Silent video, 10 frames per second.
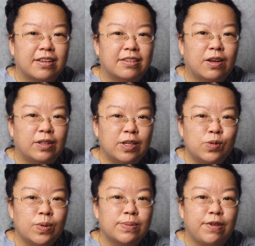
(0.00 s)
Now, this
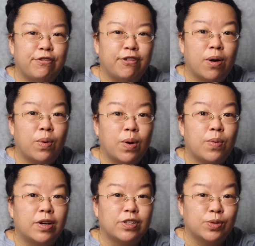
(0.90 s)
was before World
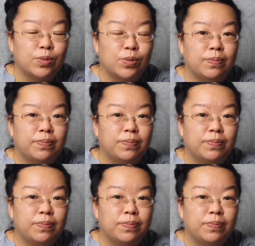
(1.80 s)
War II.